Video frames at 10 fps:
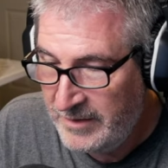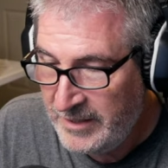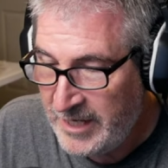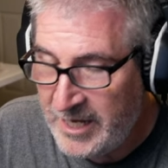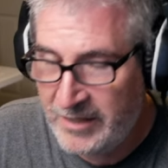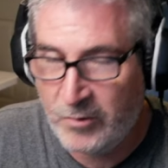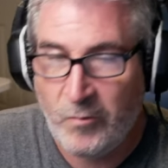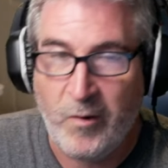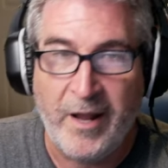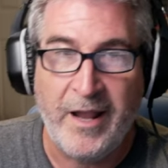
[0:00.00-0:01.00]
Either
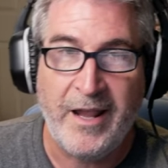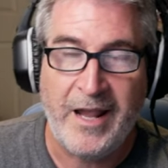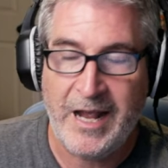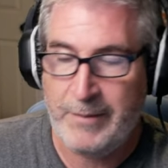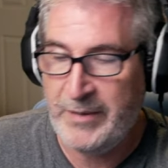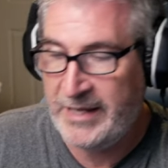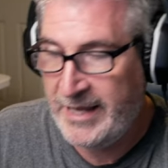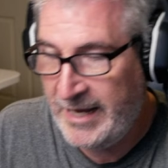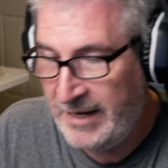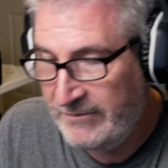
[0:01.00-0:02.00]
way, happy to
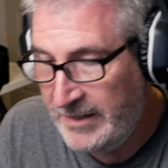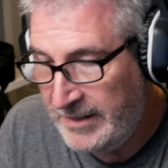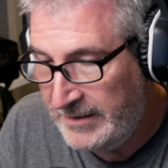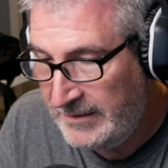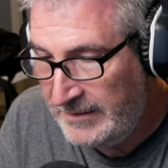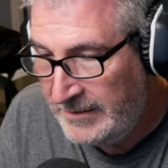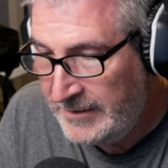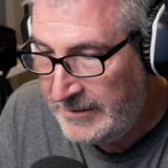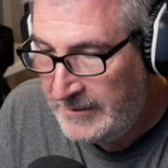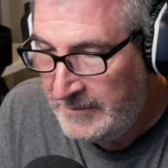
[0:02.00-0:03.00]
have you.
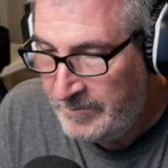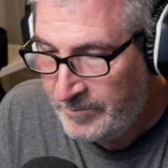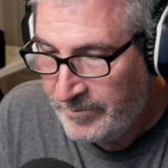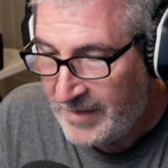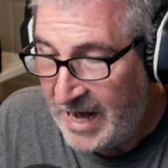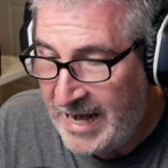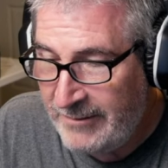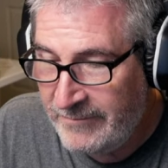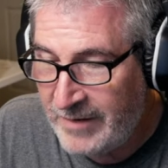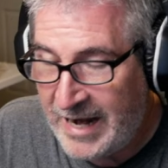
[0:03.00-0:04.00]
I
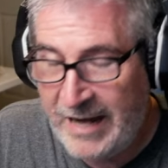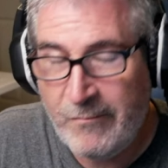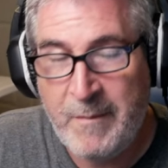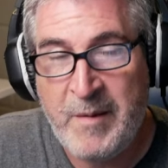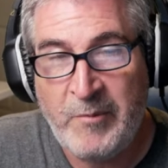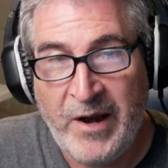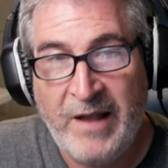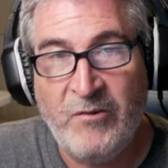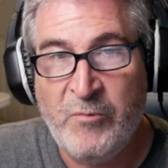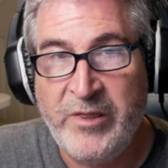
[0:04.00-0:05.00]
remember
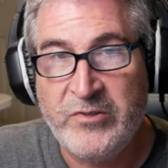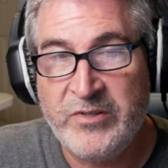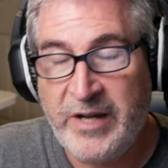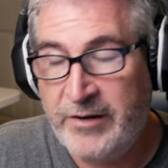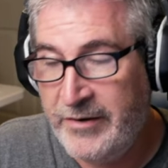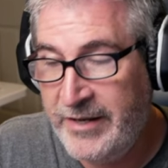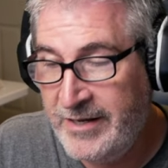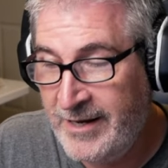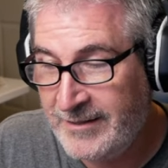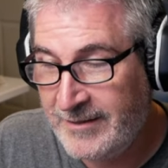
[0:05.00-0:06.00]
having one of those arrowhead
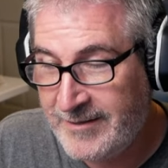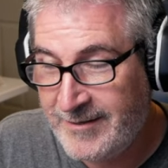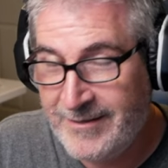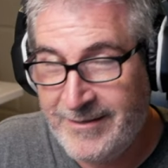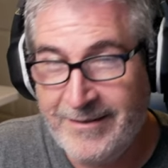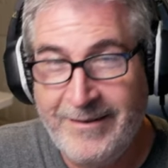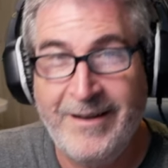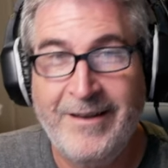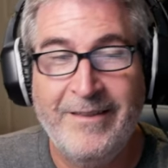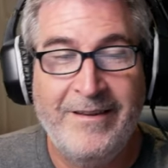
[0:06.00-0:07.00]
necklaces.
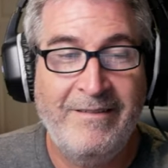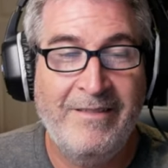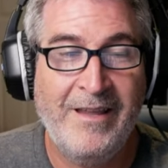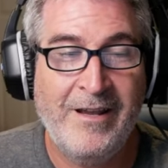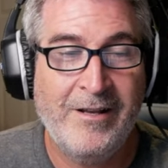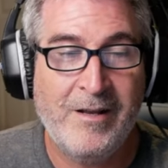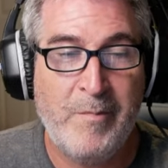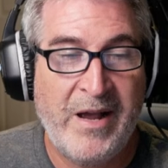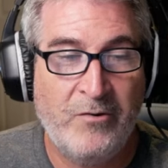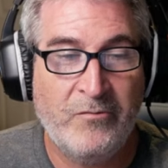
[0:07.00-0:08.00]
Yeah, they hung
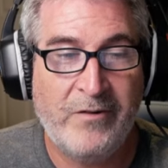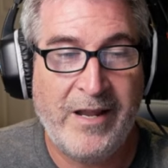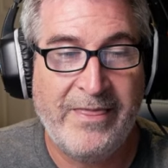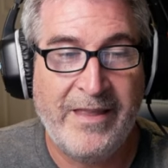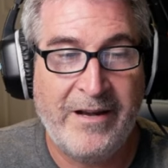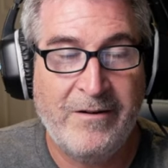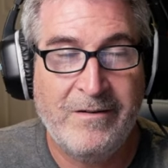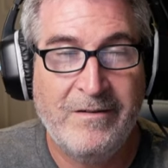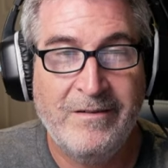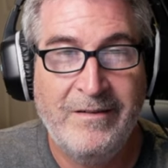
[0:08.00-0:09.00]
about right there
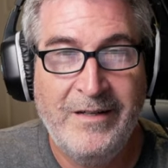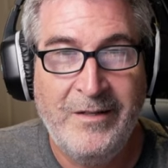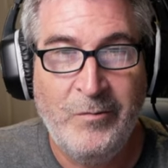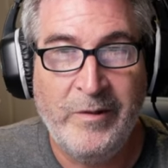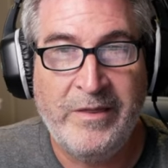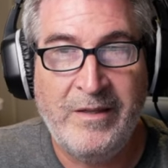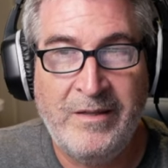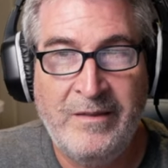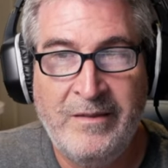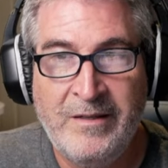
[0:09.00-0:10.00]
with
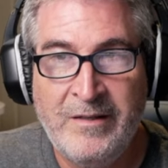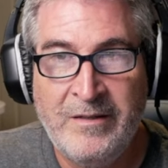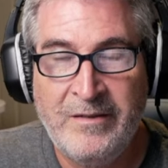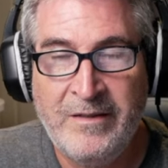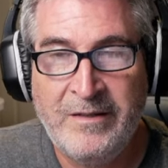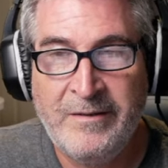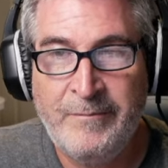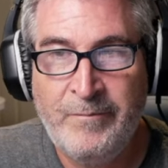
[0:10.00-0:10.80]
the